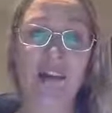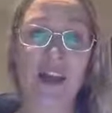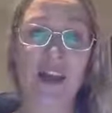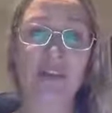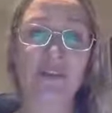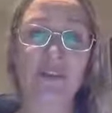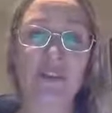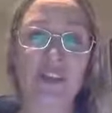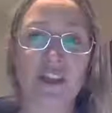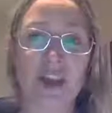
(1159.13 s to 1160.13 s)
any thoughts
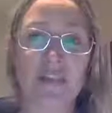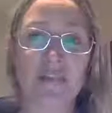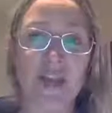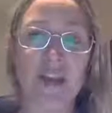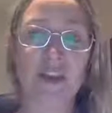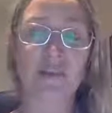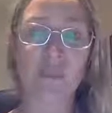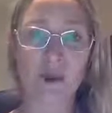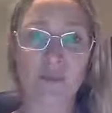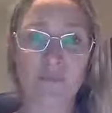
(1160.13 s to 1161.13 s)
that you have there as
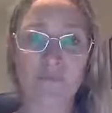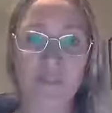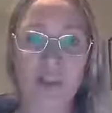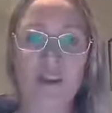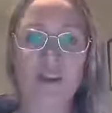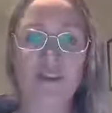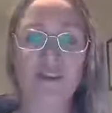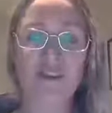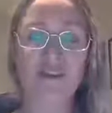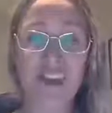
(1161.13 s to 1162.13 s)
well.
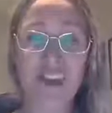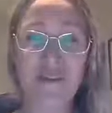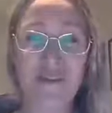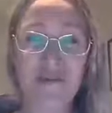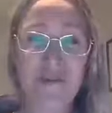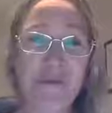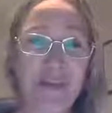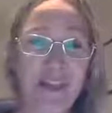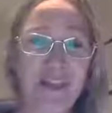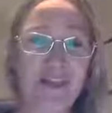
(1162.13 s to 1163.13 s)
So thank you,
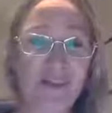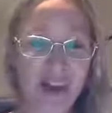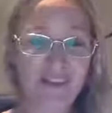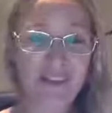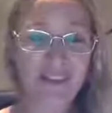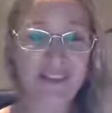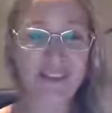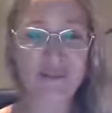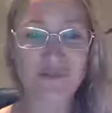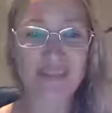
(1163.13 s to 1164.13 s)
everybody. Look after
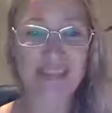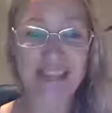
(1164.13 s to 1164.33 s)
yourselves, stay